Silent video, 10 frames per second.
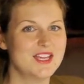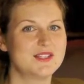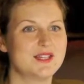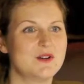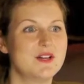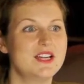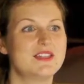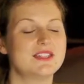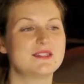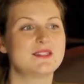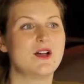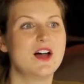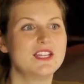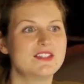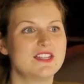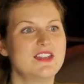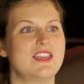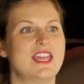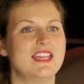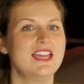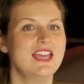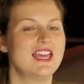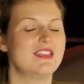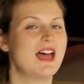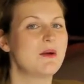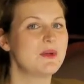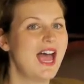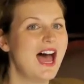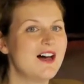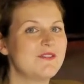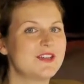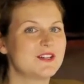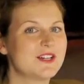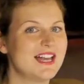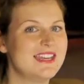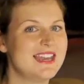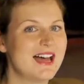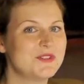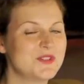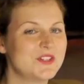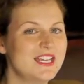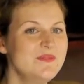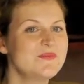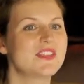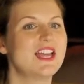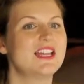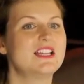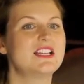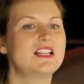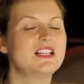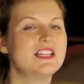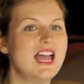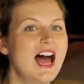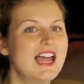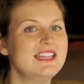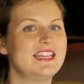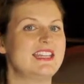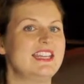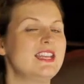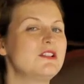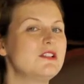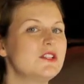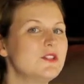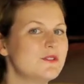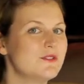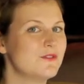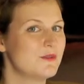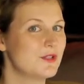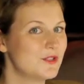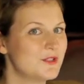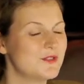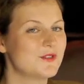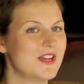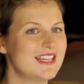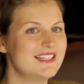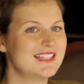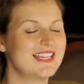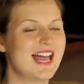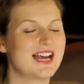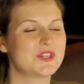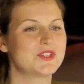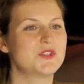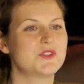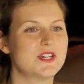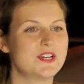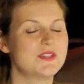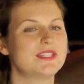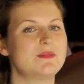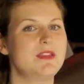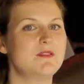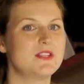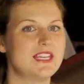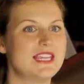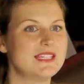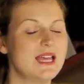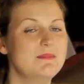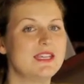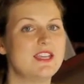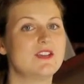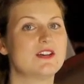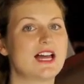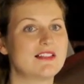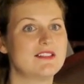So, this zonulin thing that we have in our gut naturally Gliadin in gluten from gluten grains can actually trigger this to be released, making your gut